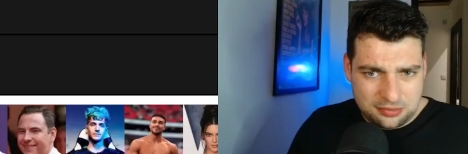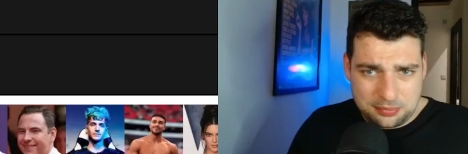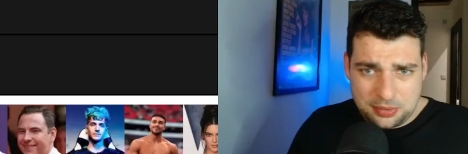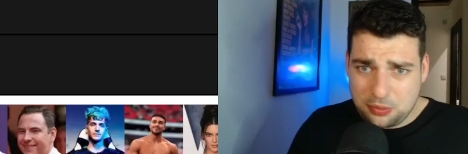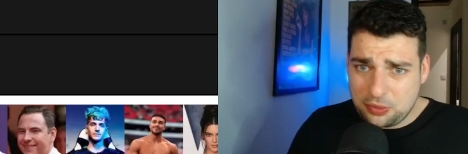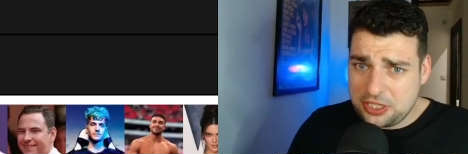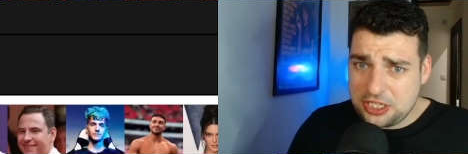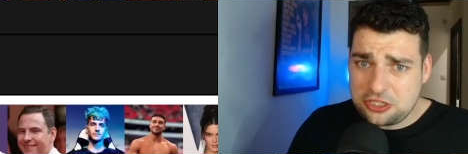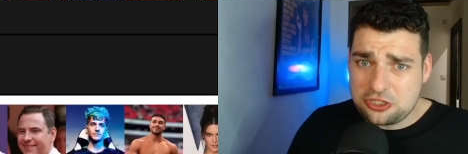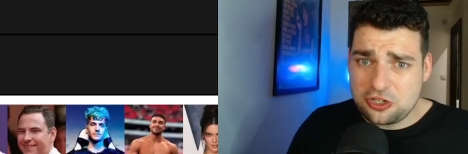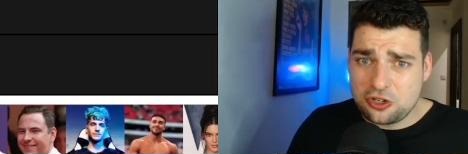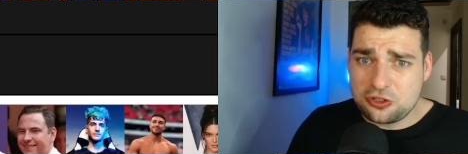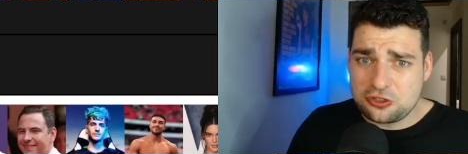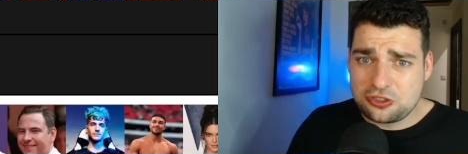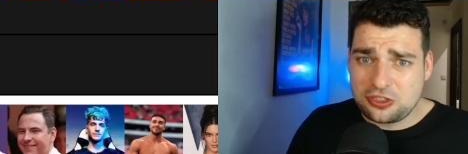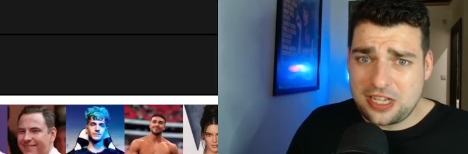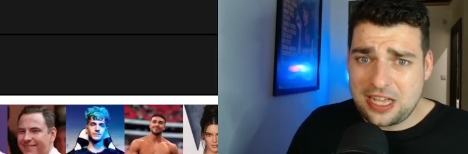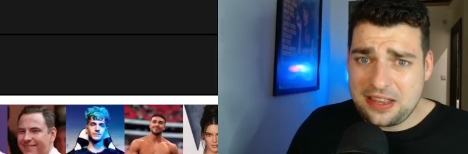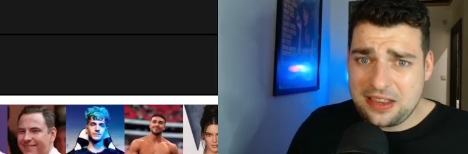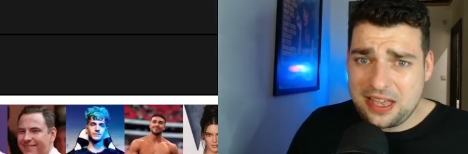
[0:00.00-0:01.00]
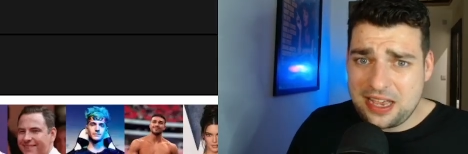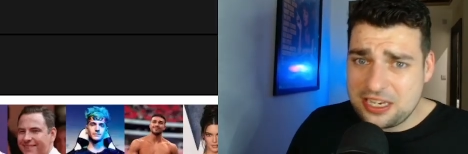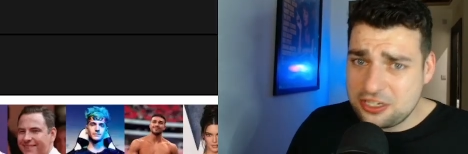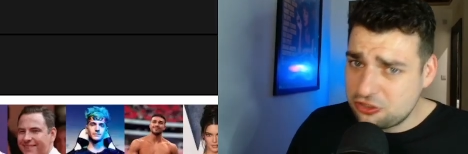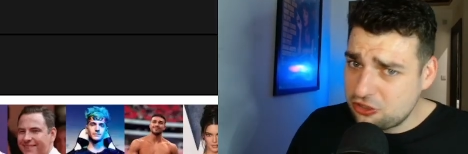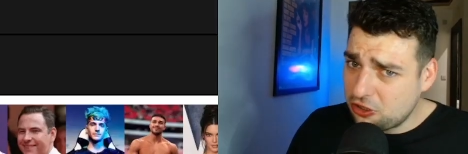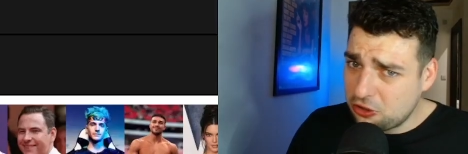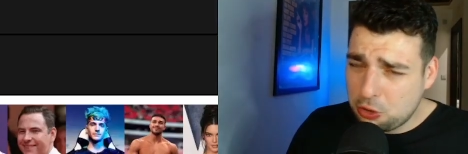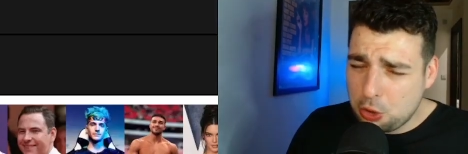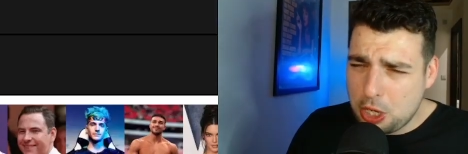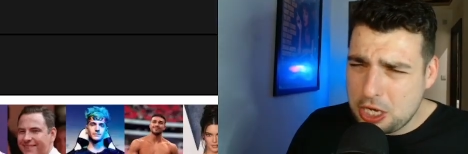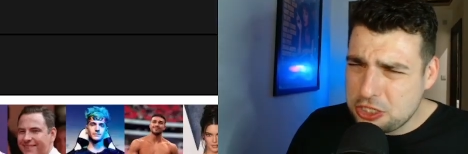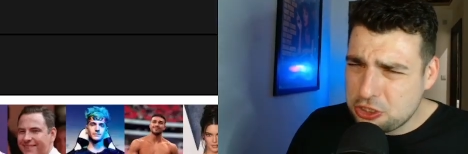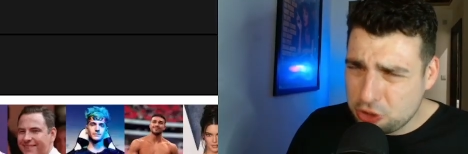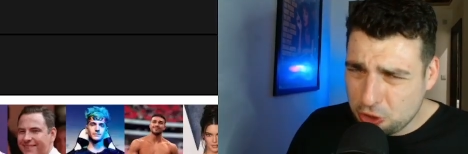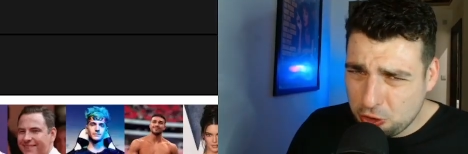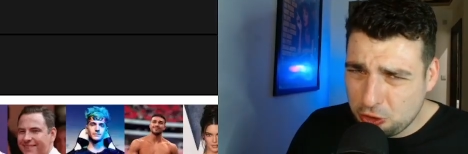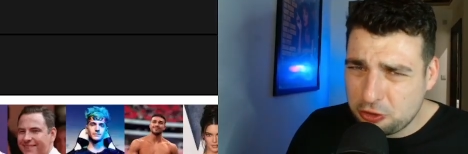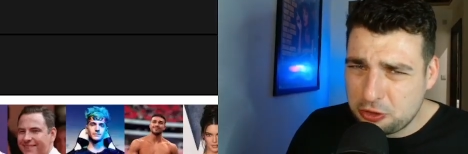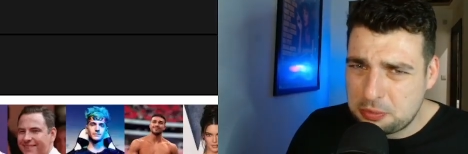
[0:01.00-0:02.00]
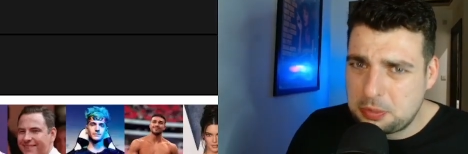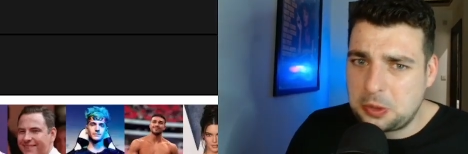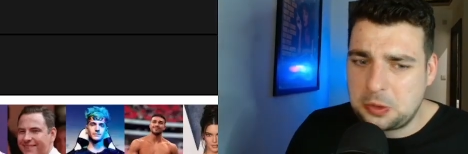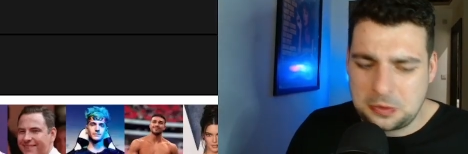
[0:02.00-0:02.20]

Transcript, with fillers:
Speaker 1: But when he talks like that, he's not quite tolerable.